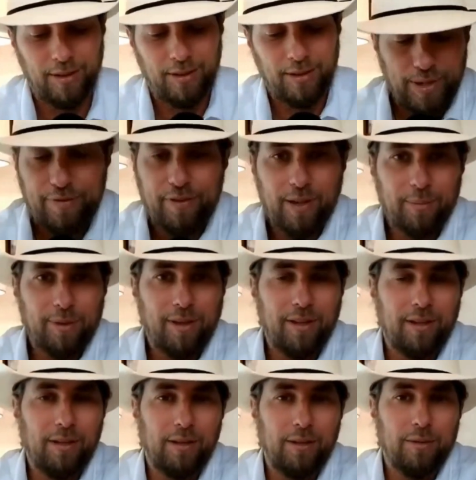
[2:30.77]
We've come to the
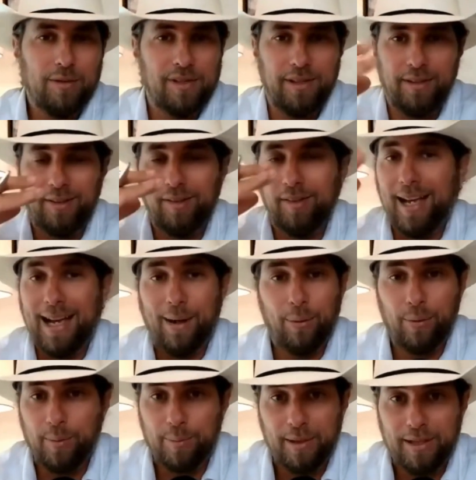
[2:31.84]
conclusion, this is
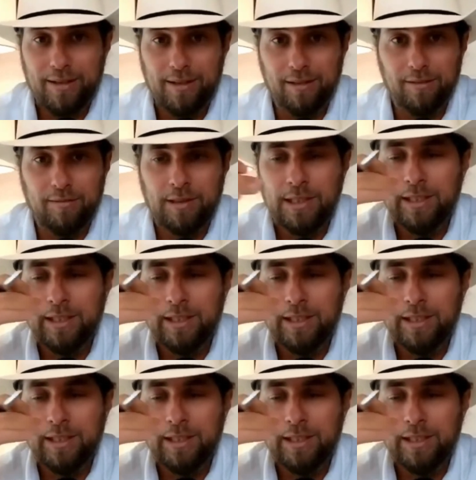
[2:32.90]
our opinion,